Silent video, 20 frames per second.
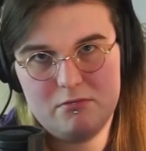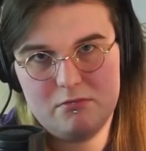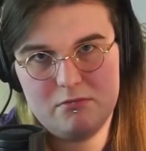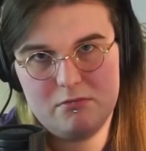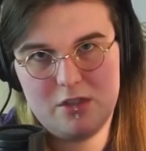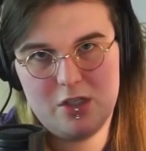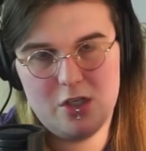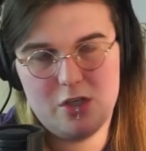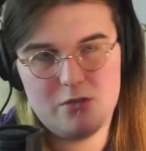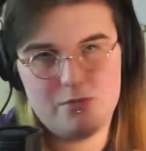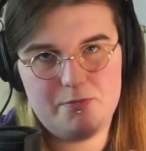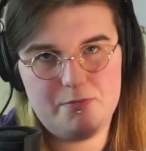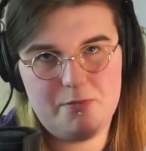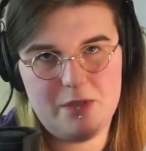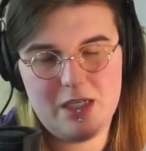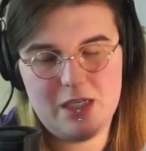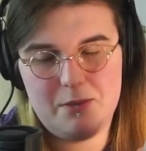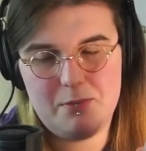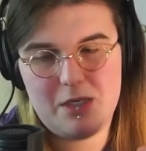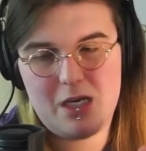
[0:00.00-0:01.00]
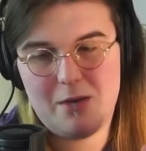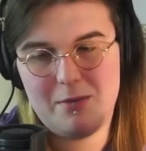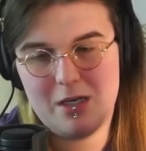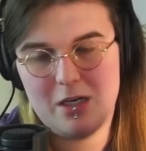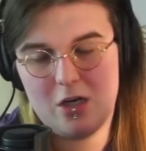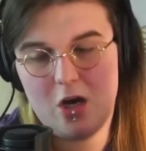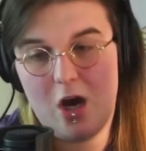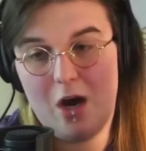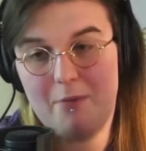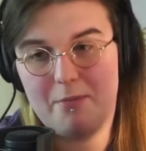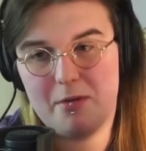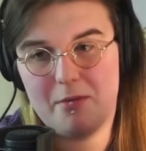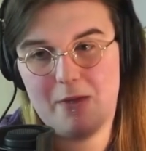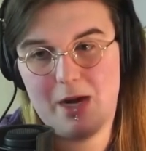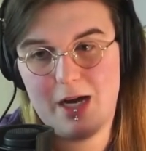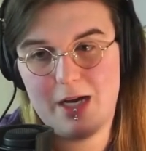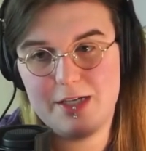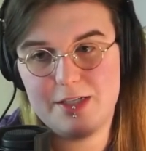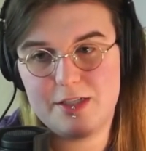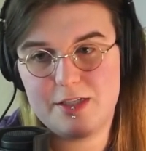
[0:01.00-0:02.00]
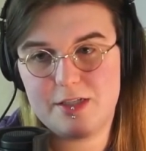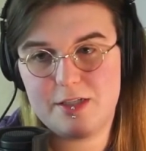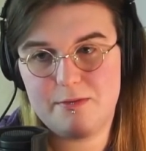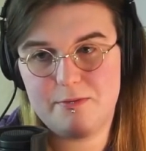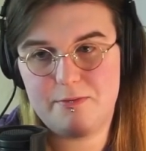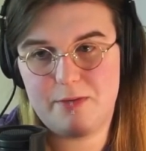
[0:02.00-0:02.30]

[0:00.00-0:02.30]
you know being becoming compromised